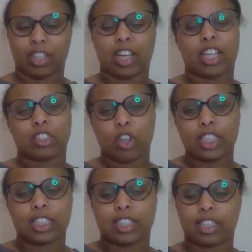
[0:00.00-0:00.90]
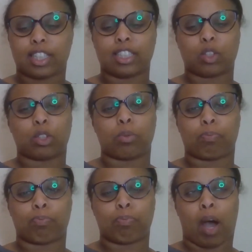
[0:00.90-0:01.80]
It's crazy to think he's got the
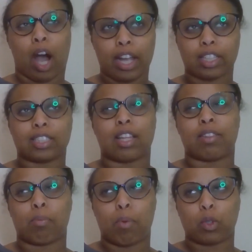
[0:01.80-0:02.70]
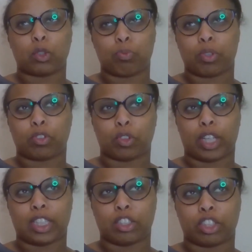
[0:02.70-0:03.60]
highest and the most spiritual
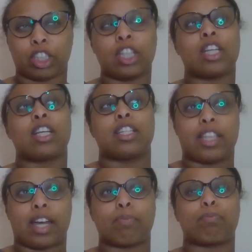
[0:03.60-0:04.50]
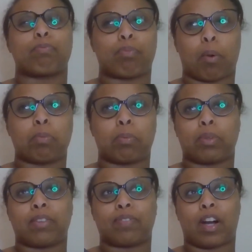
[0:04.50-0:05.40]
energy, yet
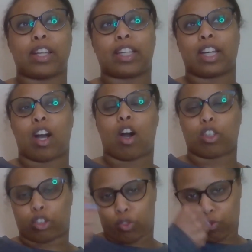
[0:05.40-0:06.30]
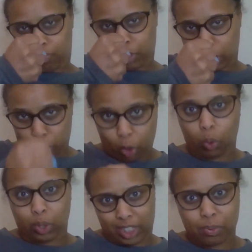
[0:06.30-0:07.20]
probably finding it hard to
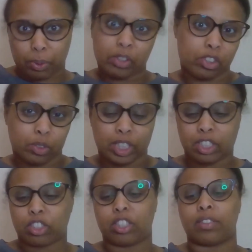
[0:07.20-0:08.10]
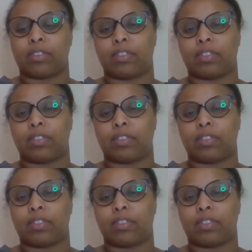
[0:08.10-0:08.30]
control his spiritual energy.